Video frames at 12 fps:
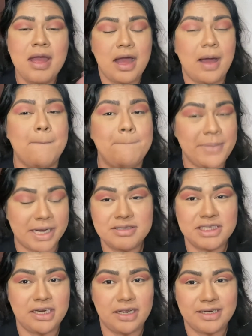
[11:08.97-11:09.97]
I'm
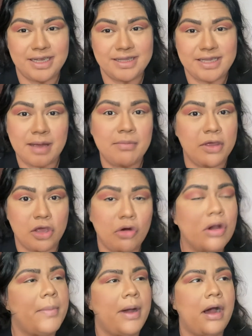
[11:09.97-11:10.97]
bouncing on that damn
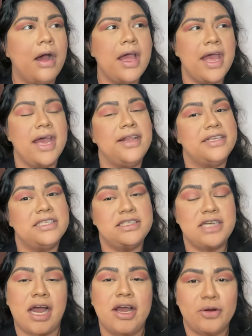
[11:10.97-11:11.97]
yoga ball and this
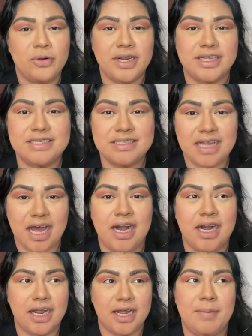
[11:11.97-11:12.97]
child is
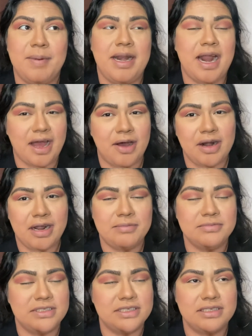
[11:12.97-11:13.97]
not coming out.
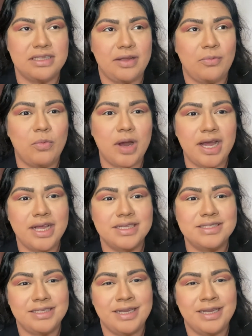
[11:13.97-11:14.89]
I'm just like, why is